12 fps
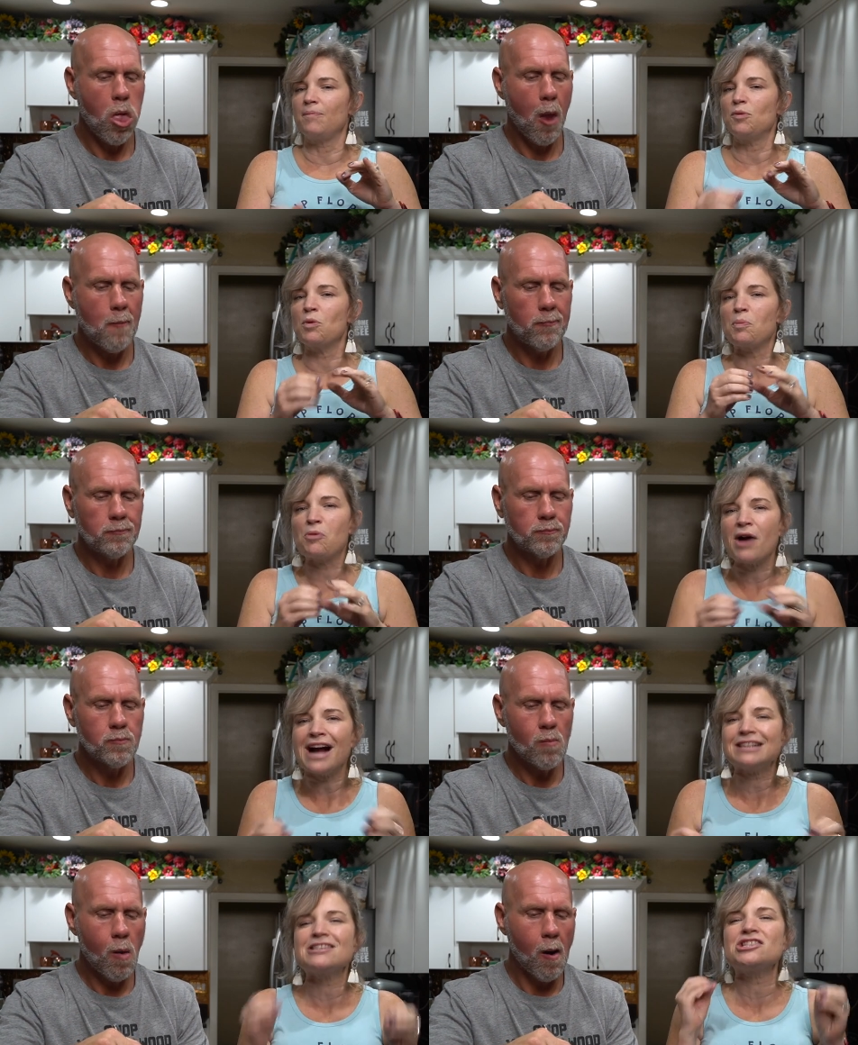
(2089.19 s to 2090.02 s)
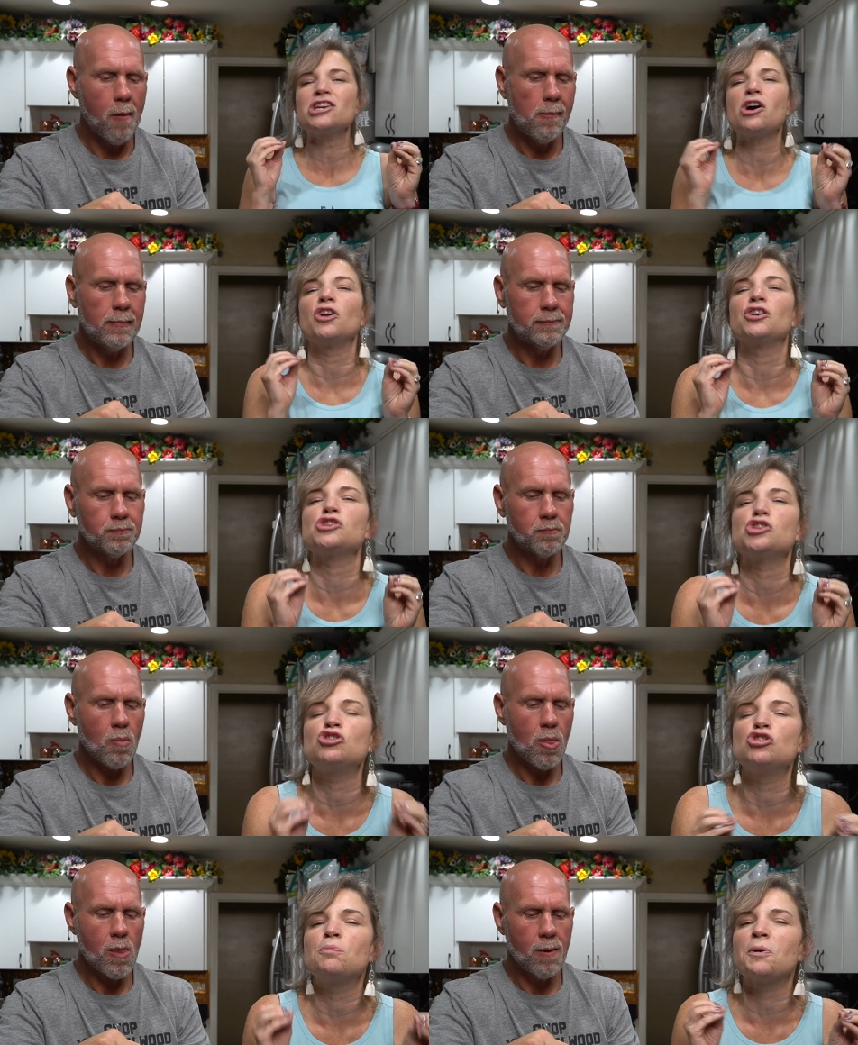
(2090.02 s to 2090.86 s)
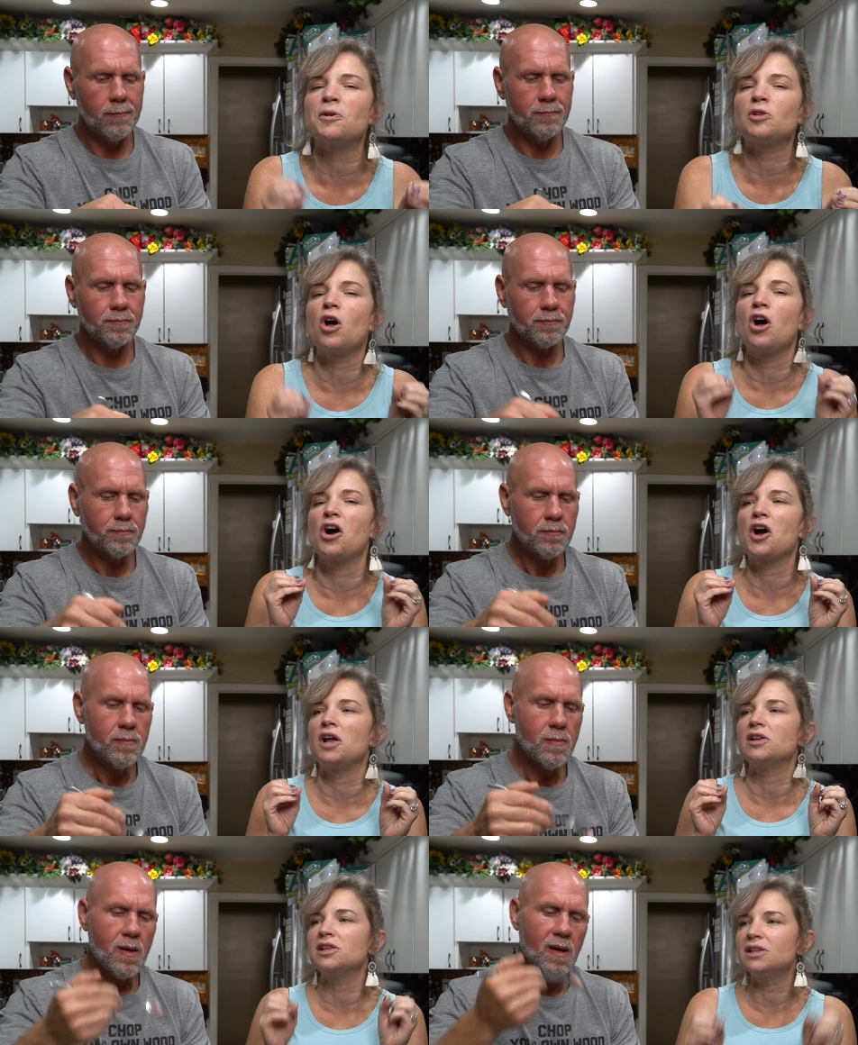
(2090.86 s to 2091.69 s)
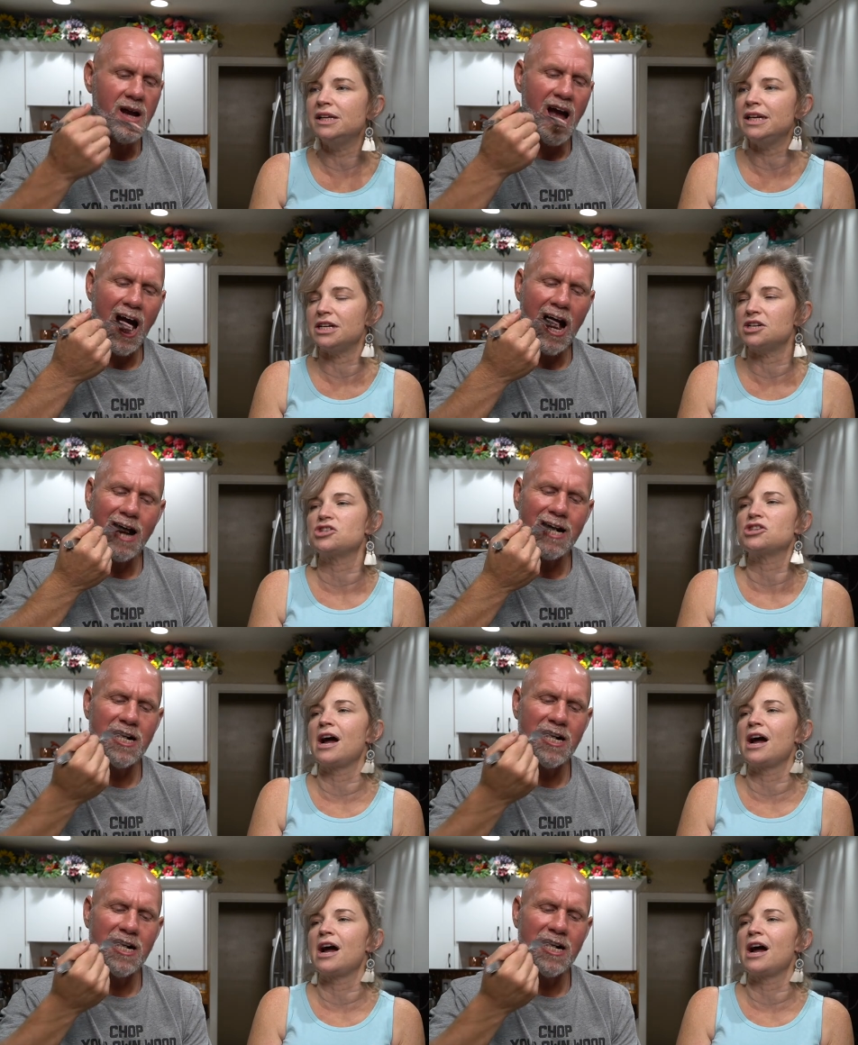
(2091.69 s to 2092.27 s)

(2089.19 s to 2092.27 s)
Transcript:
Speaker 1: we're practicing on a super long leash.